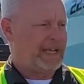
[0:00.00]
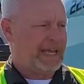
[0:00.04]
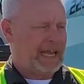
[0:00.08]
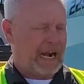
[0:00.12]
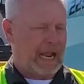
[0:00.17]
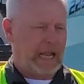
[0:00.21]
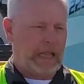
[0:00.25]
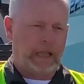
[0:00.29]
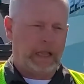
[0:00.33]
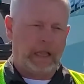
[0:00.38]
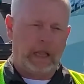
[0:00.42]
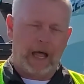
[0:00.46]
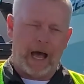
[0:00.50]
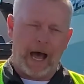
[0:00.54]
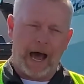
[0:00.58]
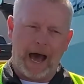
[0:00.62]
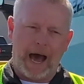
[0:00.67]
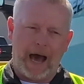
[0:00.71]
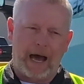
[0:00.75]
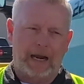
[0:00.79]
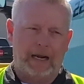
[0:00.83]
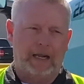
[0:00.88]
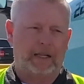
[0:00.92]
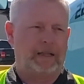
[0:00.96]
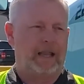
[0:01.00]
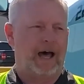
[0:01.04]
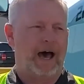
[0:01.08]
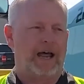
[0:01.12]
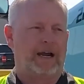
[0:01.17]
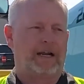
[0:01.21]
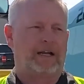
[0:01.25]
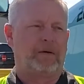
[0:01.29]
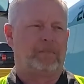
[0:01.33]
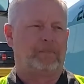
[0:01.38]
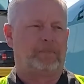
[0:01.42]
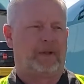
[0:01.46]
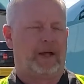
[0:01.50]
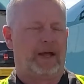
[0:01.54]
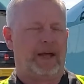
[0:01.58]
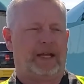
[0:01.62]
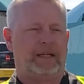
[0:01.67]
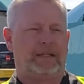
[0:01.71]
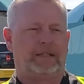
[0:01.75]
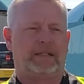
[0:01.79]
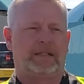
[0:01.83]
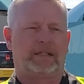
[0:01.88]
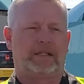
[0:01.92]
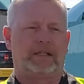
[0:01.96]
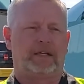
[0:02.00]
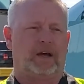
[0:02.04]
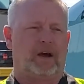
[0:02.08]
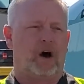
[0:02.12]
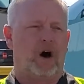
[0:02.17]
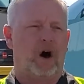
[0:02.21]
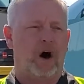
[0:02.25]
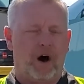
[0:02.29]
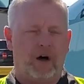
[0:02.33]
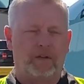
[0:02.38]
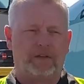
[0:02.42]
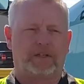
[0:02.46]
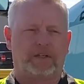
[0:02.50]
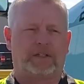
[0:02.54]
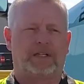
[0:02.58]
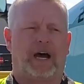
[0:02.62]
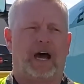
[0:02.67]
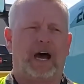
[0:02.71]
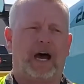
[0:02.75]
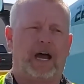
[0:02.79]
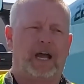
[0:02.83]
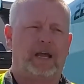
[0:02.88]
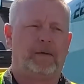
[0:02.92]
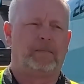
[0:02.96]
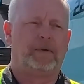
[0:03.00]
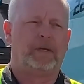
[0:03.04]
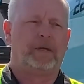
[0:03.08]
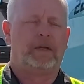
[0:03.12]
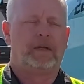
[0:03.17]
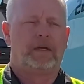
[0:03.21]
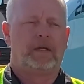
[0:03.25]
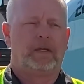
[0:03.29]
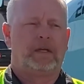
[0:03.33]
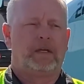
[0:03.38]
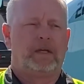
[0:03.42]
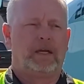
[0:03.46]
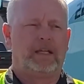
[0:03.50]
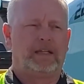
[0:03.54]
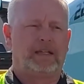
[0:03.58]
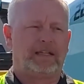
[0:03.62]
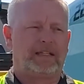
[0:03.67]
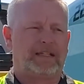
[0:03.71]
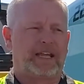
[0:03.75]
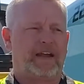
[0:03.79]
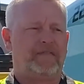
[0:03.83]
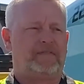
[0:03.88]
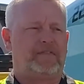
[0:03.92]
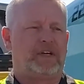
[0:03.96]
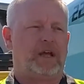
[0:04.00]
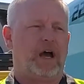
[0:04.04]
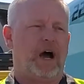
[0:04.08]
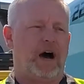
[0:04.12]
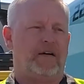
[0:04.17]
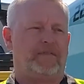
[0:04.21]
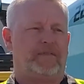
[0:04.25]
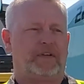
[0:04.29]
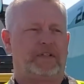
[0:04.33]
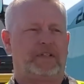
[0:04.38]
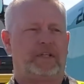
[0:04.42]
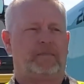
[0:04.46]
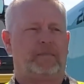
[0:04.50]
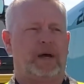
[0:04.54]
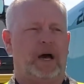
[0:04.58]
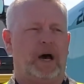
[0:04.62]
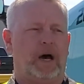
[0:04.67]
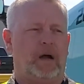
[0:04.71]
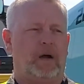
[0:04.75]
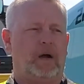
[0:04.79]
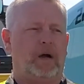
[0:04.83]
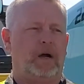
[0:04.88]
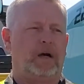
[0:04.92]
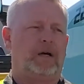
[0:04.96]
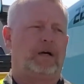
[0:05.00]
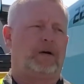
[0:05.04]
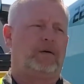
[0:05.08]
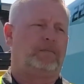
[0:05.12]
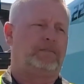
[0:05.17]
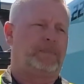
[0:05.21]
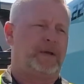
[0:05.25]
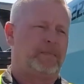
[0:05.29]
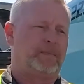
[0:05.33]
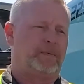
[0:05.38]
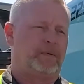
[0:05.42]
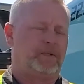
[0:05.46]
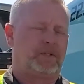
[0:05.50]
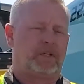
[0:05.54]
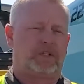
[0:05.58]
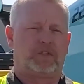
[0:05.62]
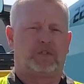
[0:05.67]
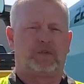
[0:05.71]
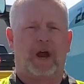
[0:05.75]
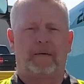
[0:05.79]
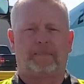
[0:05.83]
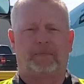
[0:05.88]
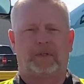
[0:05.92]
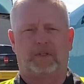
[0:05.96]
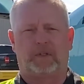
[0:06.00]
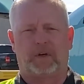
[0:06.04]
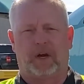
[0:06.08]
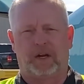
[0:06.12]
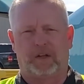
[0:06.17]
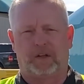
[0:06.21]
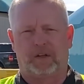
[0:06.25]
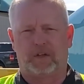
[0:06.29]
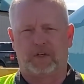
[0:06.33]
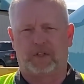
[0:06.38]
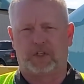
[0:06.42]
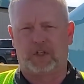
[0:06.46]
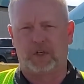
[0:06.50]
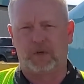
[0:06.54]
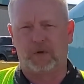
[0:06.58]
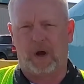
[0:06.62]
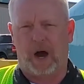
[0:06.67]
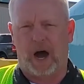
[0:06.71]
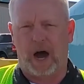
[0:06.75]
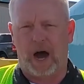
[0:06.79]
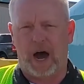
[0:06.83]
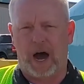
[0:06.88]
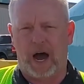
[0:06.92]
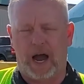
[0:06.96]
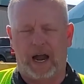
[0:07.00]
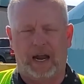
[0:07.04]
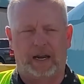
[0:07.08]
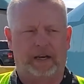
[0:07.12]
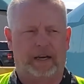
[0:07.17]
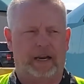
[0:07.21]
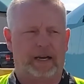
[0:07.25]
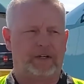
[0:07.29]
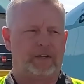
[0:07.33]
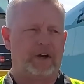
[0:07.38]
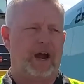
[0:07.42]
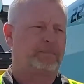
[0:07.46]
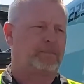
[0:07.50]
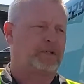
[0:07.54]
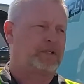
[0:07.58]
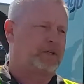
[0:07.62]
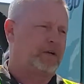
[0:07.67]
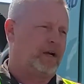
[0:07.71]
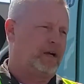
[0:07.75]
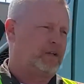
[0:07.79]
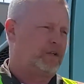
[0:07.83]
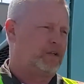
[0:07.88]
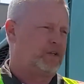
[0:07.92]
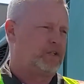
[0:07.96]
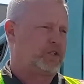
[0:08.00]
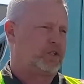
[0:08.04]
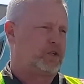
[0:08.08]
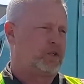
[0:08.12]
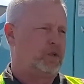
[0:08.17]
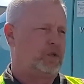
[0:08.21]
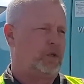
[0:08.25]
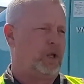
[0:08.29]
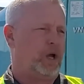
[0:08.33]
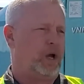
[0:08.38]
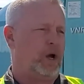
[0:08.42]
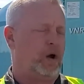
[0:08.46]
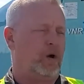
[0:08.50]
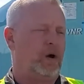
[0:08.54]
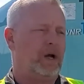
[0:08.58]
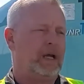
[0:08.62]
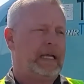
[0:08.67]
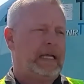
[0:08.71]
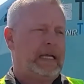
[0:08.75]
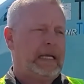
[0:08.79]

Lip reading: get a lot of complaints all the time in the safety office about, oh, people just drop the trailers too high and they drop the trailers too low.